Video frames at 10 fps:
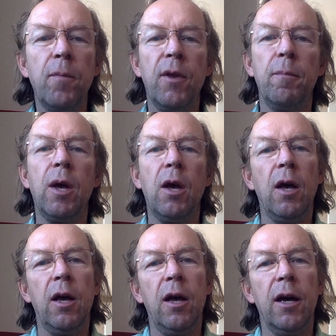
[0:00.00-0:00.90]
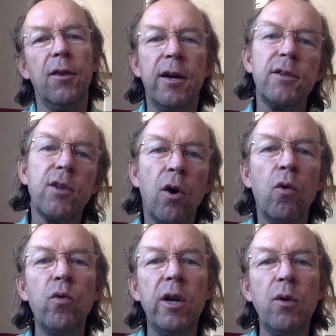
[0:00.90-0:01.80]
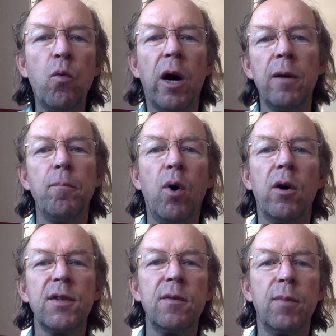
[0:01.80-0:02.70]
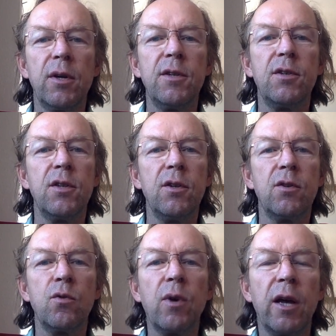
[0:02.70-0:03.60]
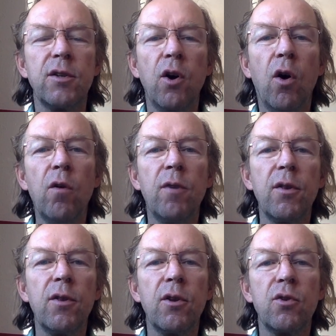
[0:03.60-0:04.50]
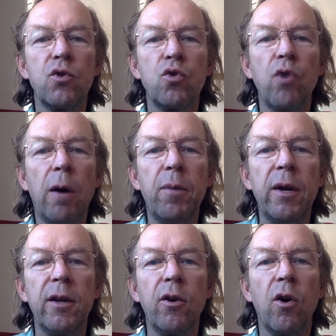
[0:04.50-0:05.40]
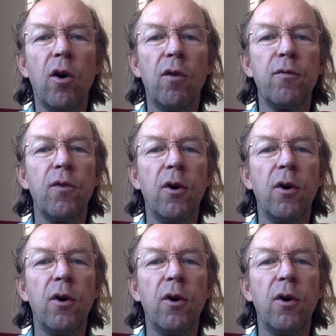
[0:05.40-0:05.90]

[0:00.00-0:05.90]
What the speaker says: them. And there's only one possibility to get over the troubling of